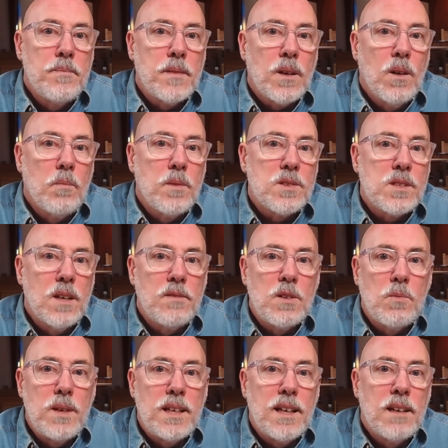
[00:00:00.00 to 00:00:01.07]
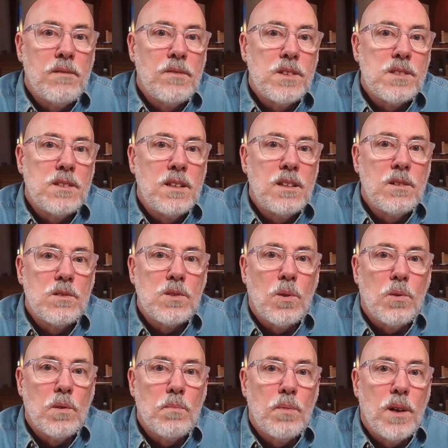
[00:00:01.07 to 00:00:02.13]
almost every weekend visiting his
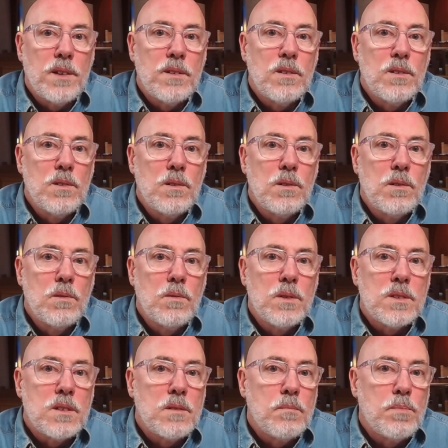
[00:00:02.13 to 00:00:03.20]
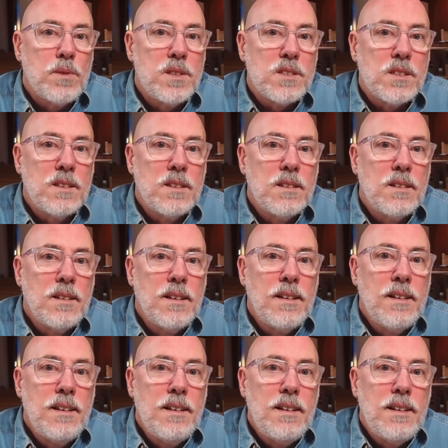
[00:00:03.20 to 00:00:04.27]
older brother who was in prison.
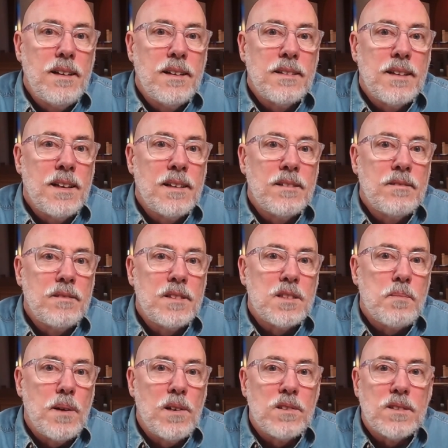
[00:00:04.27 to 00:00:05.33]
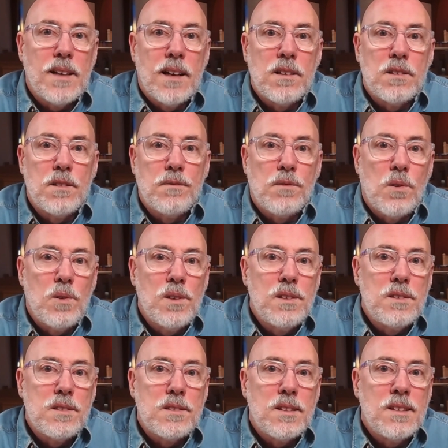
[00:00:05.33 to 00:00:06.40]
And then his parents got a
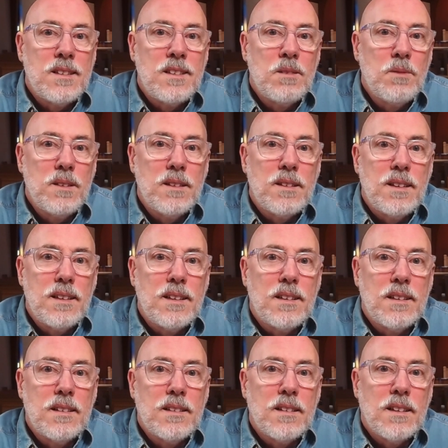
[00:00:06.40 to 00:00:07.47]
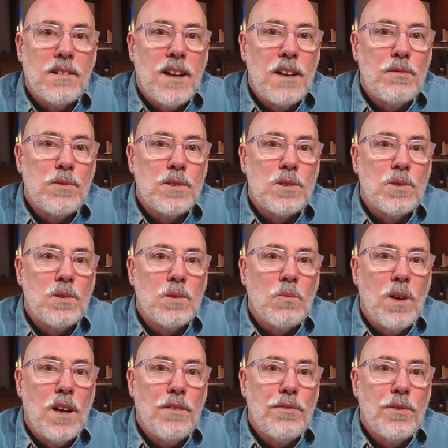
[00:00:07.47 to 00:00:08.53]
divorce, and you wouldn't think that life would turn
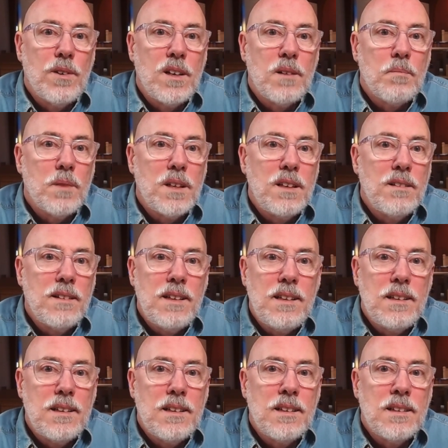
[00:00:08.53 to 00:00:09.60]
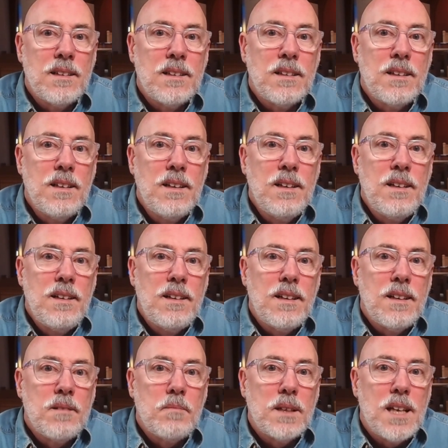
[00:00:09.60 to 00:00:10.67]
well for him, but he leaned in and
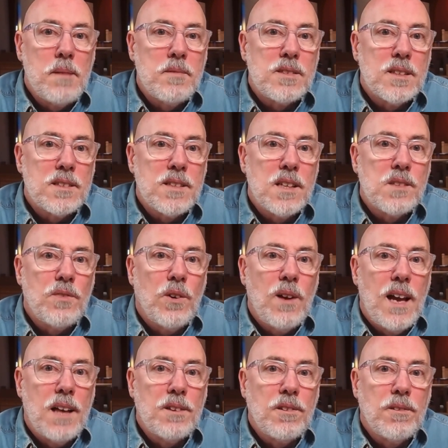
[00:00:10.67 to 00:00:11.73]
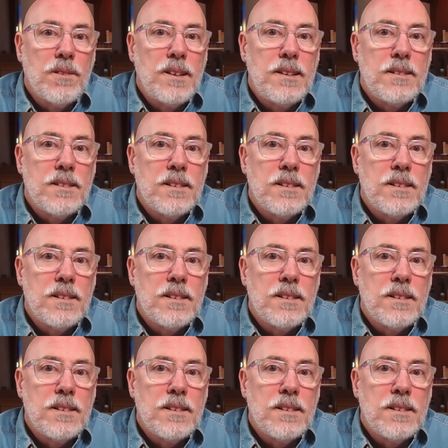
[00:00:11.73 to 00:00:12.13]
and became a successful athlete.